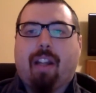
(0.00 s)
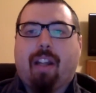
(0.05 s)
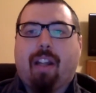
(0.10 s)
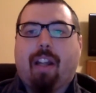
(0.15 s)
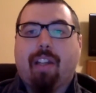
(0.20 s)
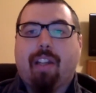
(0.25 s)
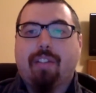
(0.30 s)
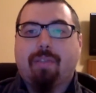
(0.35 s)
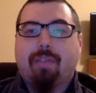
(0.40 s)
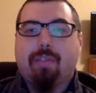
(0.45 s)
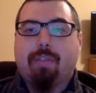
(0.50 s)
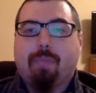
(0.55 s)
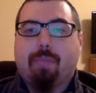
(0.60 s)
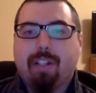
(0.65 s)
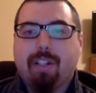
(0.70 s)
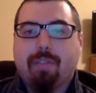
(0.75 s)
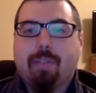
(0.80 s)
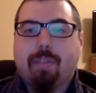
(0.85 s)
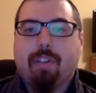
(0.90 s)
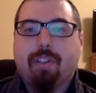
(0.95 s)

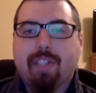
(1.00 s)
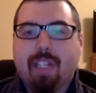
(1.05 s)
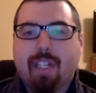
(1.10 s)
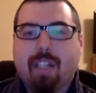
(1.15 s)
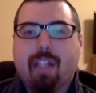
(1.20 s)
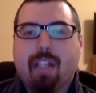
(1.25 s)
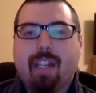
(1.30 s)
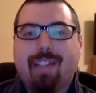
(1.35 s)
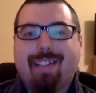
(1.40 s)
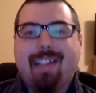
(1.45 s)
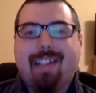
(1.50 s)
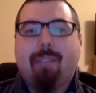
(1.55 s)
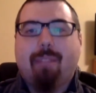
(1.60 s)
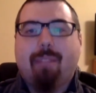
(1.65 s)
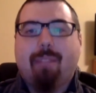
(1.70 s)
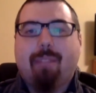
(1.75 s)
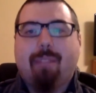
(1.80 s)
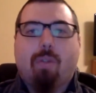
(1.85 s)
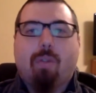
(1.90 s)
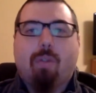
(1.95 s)
extraterrestrials, they seem
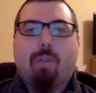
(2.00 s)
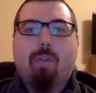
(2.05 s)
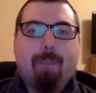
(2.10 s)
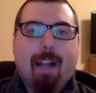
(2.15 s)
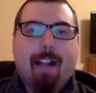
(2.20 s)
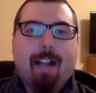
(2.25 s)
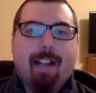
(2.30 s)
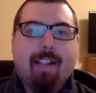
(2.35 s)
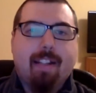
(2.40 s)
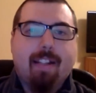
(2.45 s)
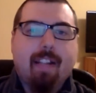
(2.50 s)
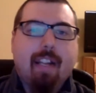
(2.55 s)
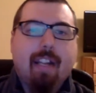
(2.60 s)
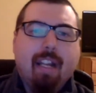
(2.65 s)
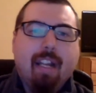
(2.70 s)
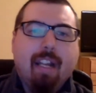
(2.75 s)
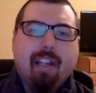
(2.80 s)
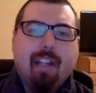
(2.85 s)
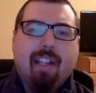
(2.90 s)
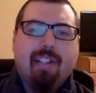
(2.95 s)
to correspond.
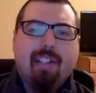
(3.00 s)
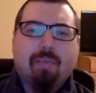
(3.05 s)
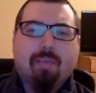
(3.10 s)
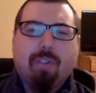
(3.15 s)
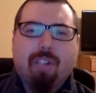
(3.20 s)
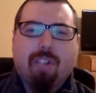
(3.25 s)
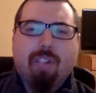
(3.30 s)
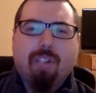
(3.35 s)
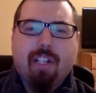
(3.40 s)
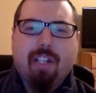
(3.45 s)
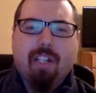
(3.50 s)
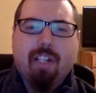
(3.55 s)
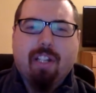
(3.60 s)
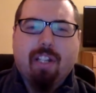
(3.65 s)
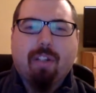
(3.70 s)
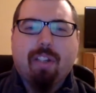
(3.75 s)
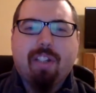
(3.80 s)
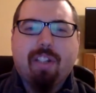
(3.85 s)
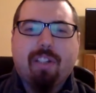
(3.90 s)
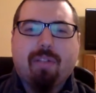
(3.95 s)
It's
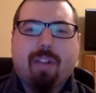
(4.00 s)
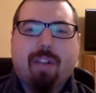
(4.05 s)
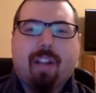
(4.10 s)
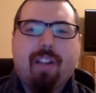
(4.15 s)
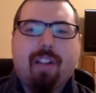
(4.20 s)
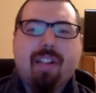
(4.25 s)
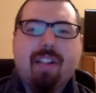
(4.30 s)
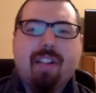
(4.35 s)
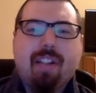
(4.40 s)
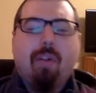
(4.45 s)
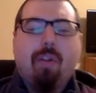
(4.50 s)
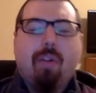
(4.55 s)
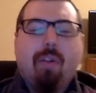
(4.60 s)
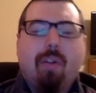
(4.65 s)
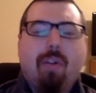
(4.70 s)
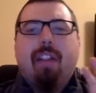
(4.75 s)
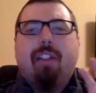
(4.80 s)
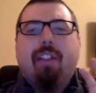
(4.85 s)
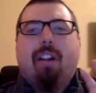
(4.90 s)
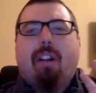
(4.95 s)
really strange. Now,
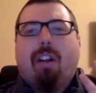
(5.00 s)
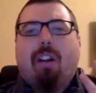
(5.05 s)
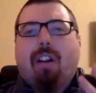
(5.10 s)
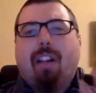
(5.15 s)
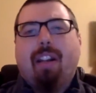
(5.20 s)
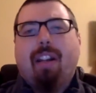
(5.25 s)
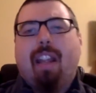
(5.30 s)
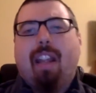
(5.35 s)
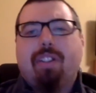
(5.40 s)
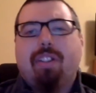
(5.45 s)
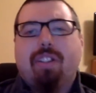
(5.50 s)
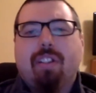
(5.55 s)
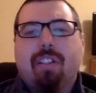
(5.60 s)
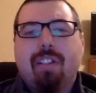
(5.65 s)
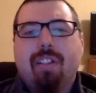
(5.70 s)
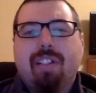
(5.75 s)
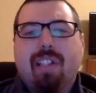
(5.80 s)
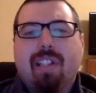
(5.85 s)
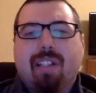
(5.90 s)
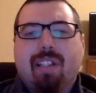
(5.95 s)
there are
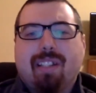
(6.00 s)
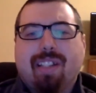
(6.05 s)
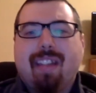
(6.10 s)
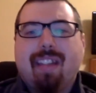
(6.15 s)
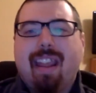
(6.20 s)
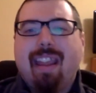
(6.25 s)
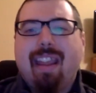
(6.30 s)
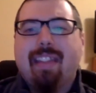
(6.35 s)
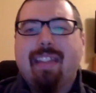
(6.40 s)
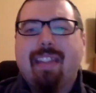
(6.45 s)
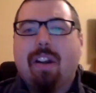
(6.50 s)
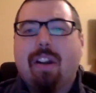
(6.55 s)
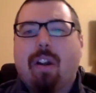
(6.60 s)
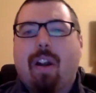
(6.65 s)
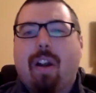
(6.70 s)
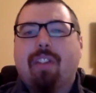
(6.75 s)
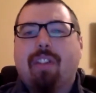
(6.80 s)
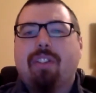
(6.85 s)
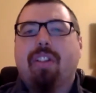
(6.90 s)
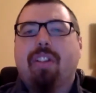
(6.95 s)
connections today that are
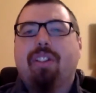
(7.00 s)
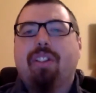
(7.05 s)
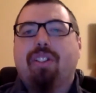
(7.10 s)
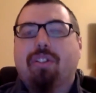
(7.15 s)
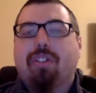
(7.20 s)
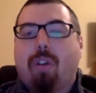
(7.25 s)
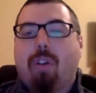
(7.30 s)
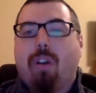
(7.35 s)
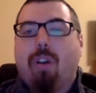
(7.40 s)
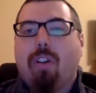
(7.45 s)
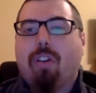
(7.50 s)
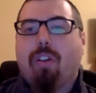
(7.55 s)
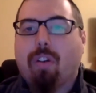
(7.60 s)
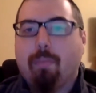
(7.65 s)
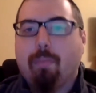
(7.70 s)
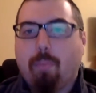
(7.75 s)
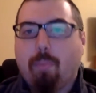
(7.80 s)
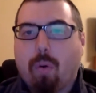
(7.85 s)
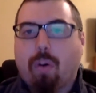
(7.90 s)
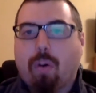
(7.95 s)
actually stronger
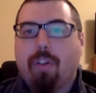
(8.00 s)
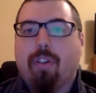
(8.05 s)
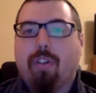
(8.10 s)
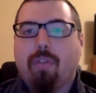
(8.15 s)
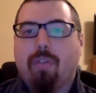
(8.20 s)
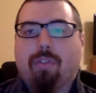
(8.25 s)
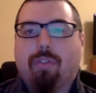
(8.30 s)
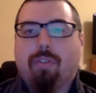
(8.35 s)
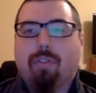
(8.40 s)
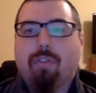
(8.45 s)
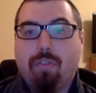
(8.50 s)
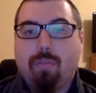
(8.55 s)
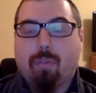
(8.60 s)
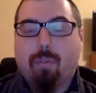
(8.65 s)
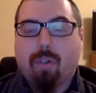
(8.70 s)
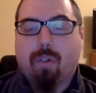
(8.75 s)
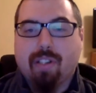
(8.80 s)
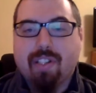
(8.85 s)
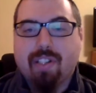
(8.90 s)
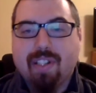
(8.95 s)
and more
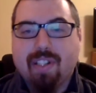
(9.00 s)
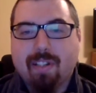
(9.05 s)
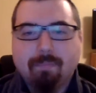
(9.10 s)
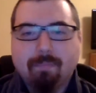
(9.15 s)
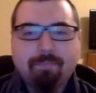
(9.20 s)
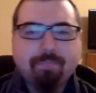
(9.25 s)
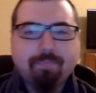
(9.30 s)
numerous.